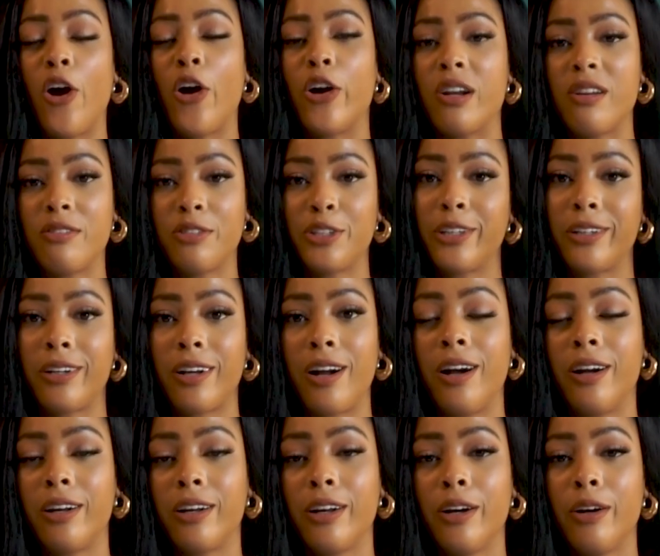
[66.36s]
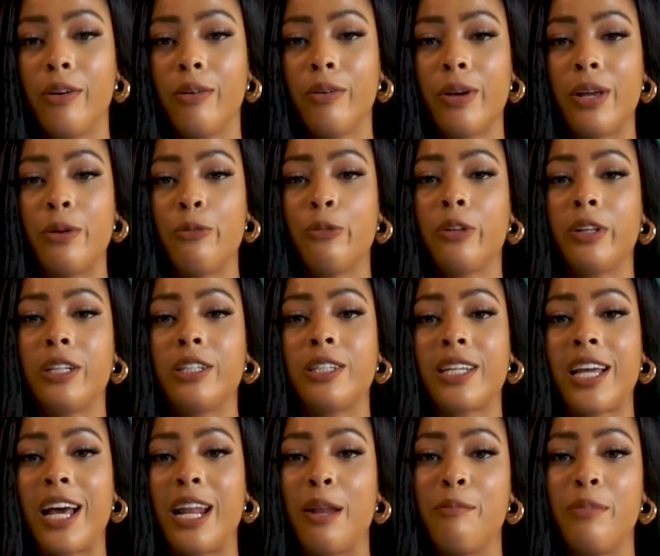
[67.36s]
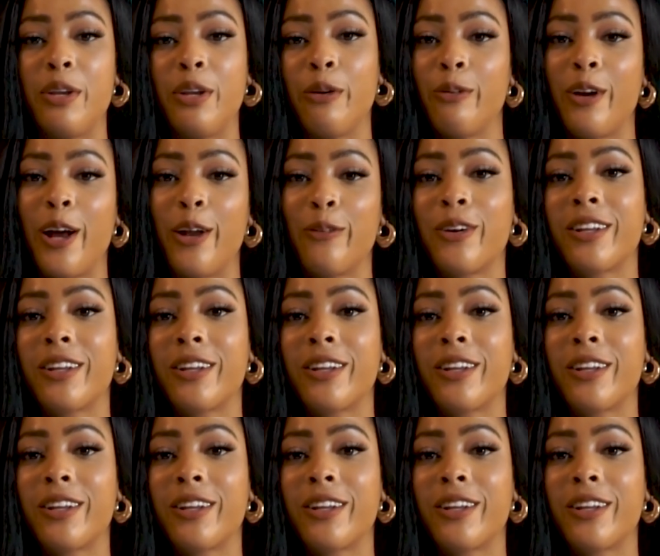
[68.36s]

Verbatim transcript: heart of Chicago and really just kind of be around